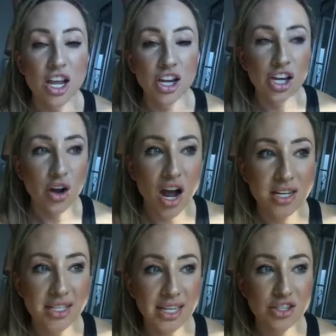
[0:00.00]
You know,
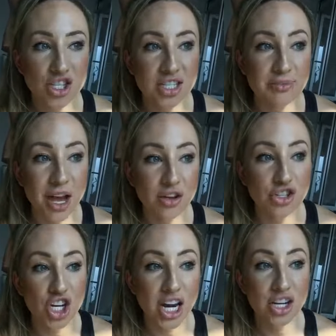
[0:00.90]
honestly, it's just about
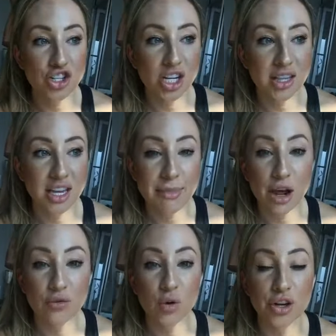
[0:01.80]
changing the amount
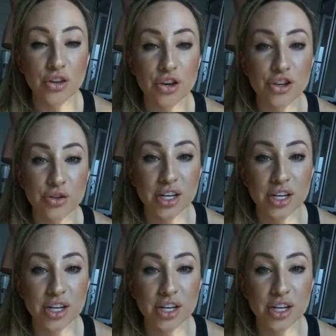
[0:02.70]
of work that you're doing.